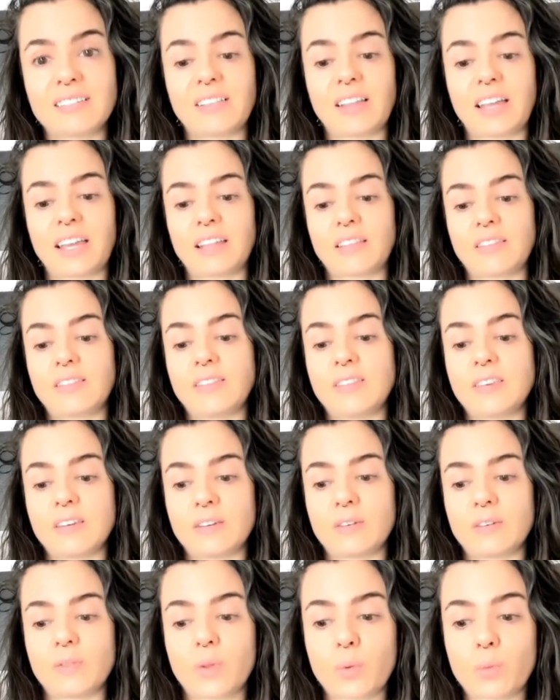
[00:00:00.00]
Like
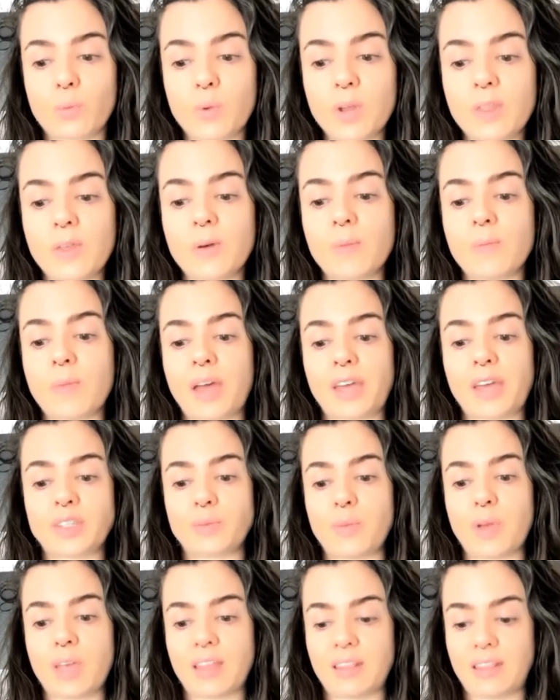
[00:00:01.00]
the rhythm has
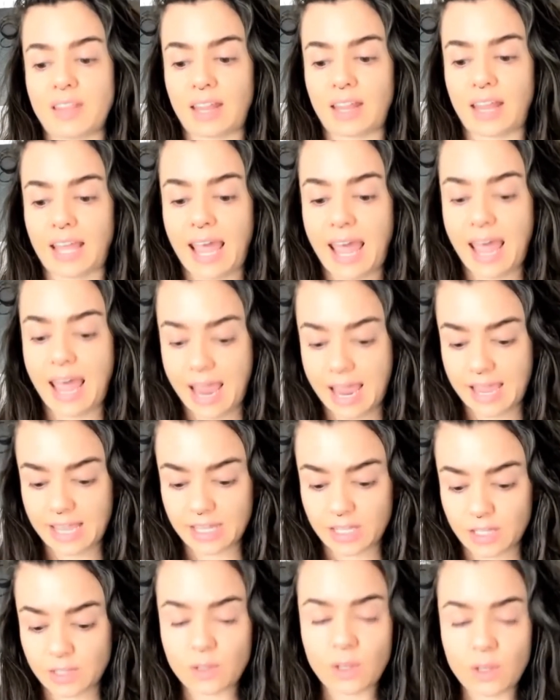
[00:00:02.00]
been like, hey,
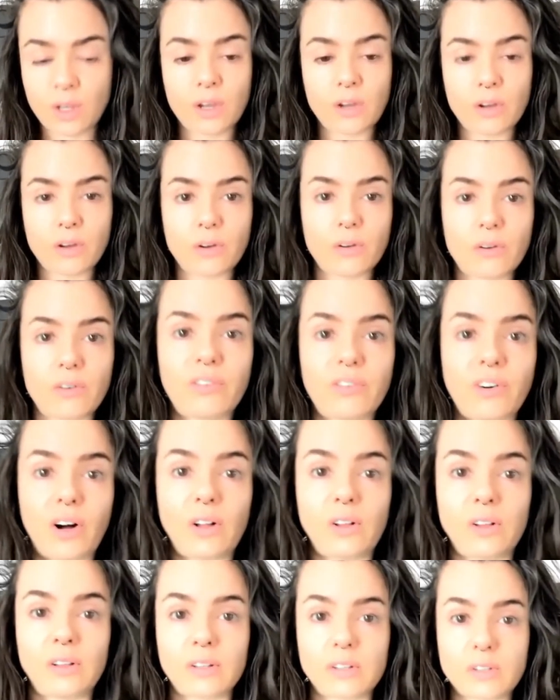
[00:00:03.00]
it's
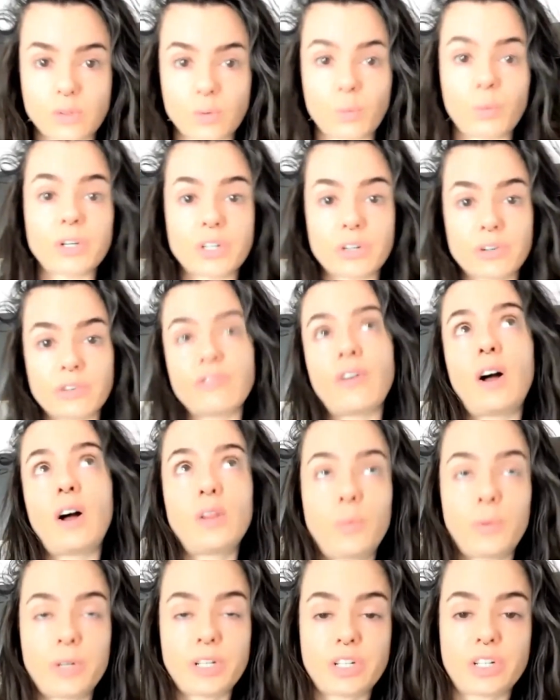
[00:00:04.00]
fall and
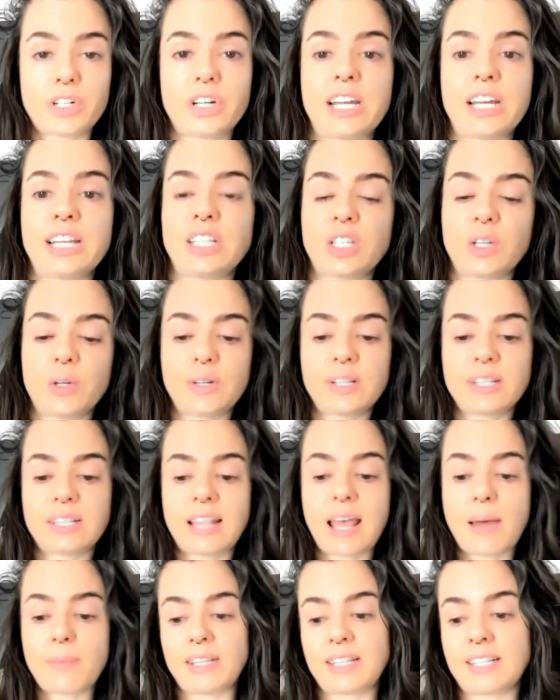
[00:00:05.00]
winter, and so
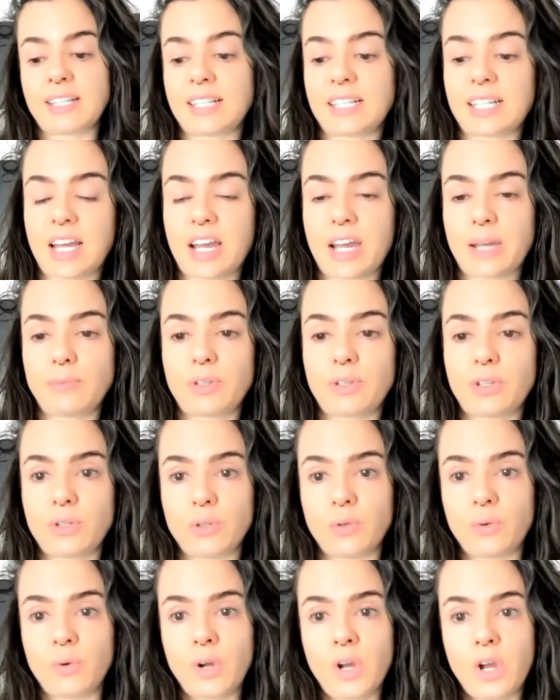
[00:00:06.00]
that means it's time
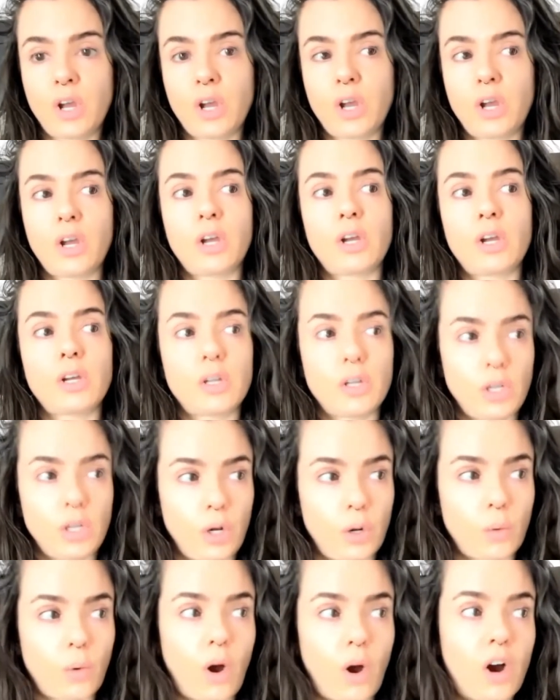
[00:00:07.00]
to
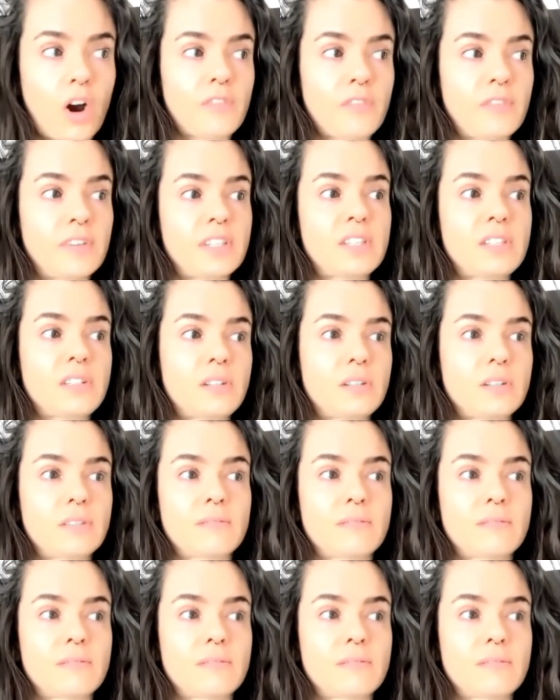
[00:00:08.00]
harvest